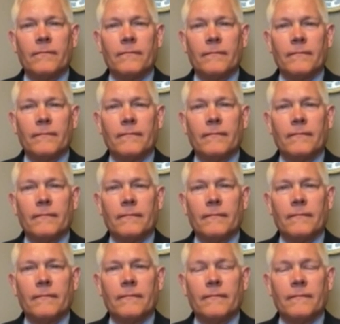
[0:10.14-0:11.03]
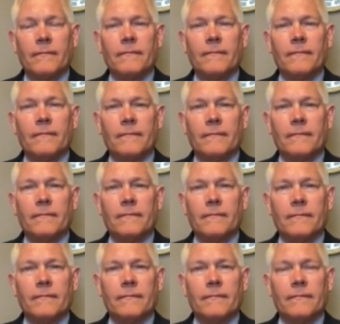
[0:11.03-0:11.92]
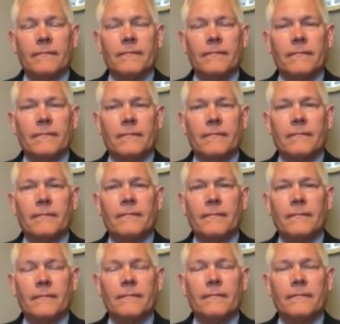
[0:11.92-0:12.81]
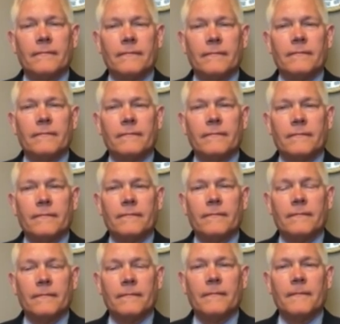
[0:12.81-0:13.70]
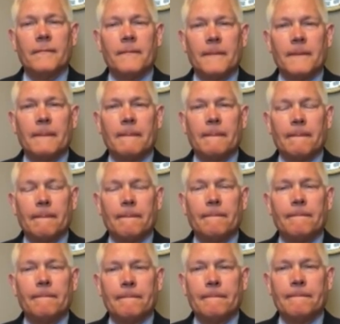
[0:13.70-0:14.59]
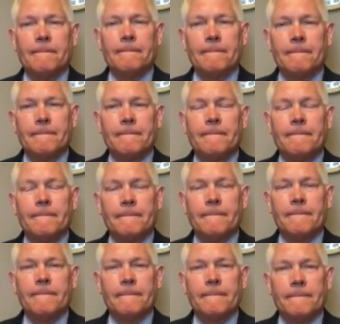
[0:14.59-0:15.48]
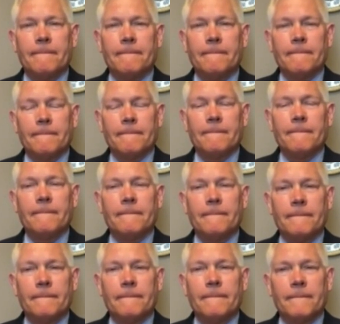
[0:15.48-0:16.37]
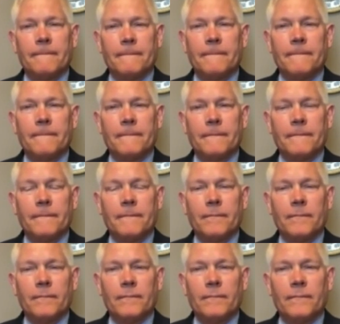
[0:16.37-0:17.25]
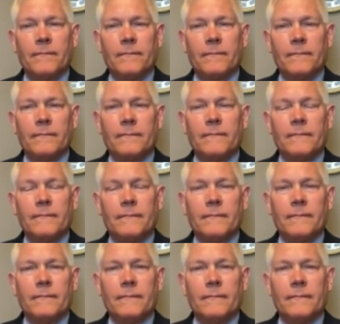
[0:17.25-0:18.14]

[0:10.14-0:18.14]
The person shown says nothing.